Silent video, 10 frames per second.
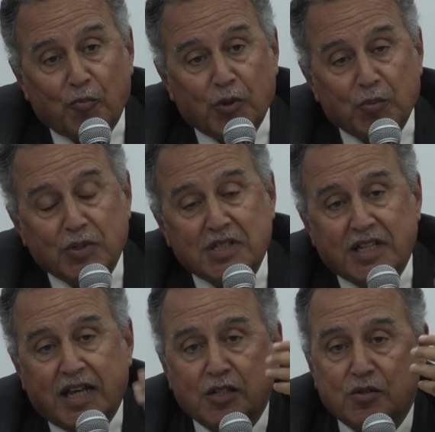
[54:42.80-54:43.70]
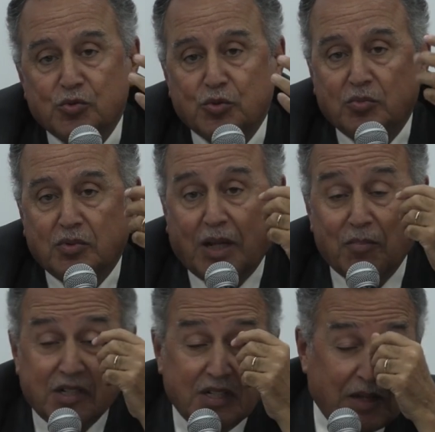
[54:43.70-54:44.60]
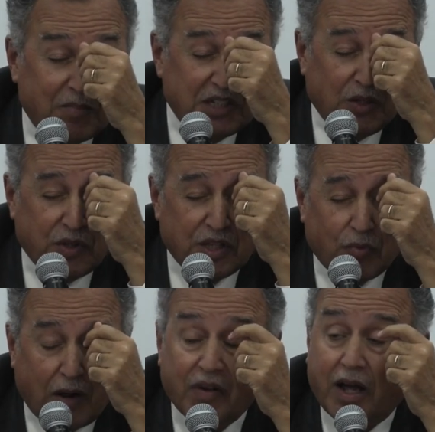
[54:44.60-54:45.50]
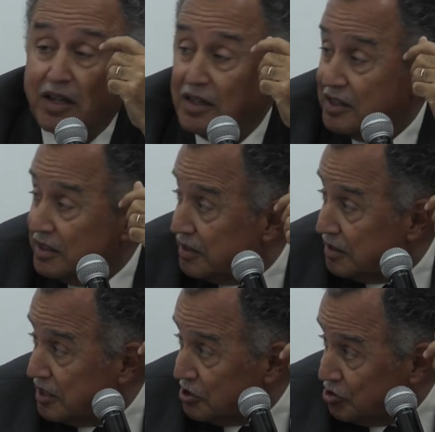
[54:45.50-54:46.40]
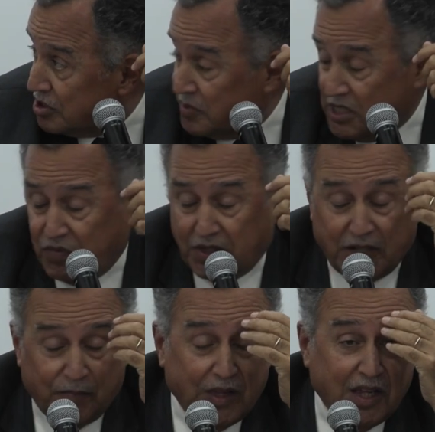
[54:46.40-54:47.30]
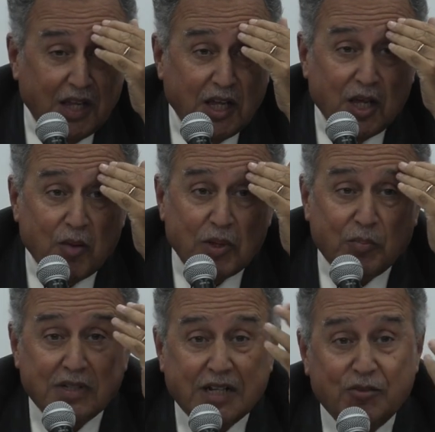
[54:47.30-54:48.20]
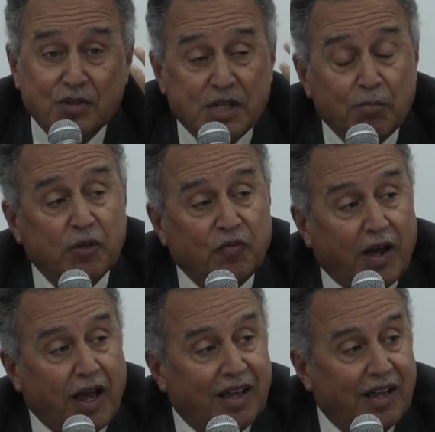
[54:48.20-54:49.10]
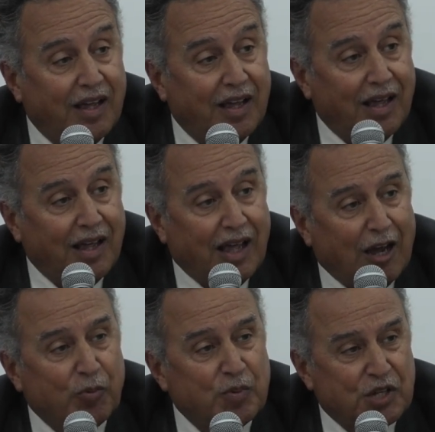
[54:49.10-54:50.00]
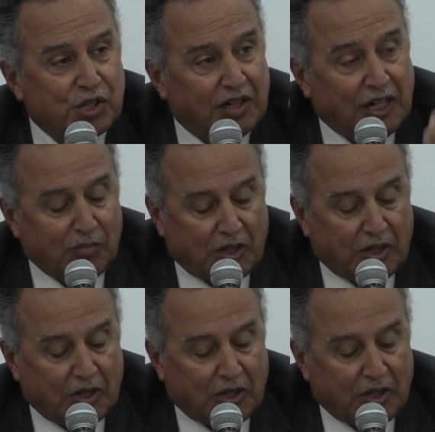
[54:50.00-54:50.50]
people tend to, let me deal with the Rafah issue specifically. People tend to simplify our position a little